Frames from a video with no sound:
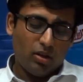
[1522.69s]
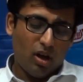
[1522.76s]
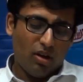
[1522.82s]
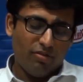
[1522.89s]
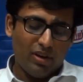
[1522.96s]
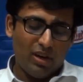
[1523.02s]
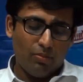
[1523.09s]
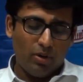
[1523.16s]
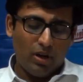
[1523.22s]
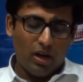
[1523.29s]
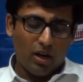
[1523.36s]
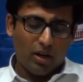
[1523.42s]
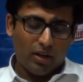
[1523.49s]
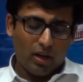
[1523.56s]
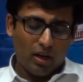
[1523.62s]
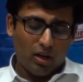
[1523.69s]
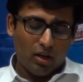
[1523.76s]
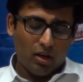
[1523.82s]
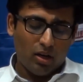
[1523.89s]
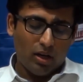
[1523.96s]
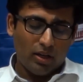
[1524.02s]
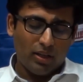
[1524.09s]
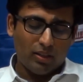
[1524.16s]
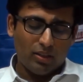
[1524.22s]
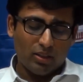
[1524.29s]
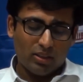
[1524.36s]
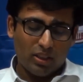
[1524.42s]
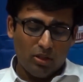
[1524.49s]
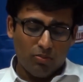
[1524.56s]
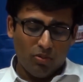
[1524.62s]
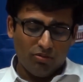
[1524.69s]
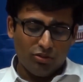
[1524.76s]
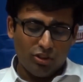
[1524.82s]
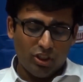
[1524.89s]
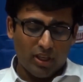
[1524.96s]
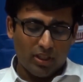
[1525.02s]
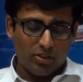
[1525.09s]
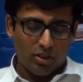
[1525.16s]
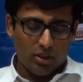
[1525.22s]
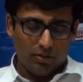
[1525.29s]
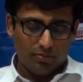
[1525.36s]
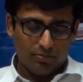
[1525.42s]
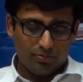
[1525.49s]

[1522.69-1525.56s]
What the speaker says: available under the scheme of GST.